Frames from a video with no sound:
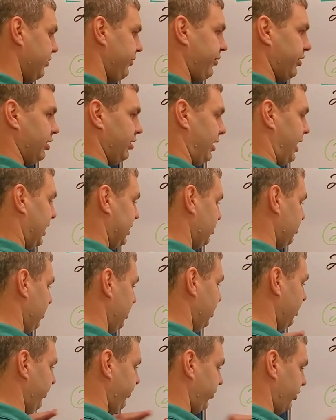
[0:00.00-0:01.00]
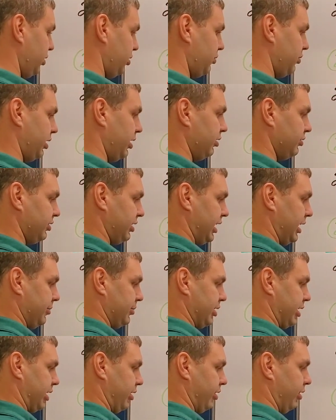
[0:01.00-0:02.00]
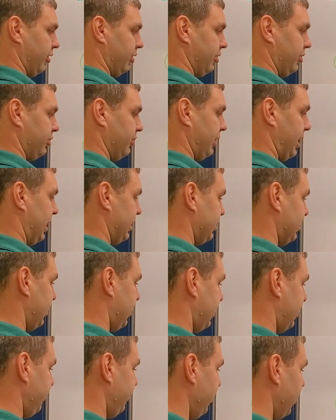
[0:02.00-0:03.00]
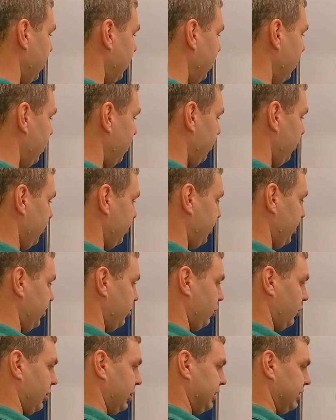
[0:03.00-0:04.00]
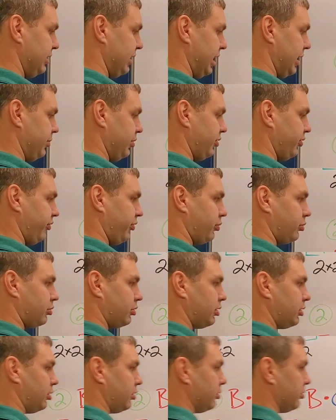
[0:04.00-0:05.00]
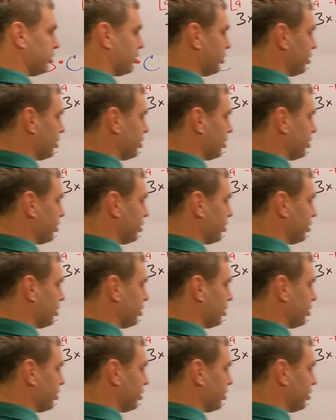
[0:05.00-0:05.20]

for the last one, the first row times our last column, which is one times four, which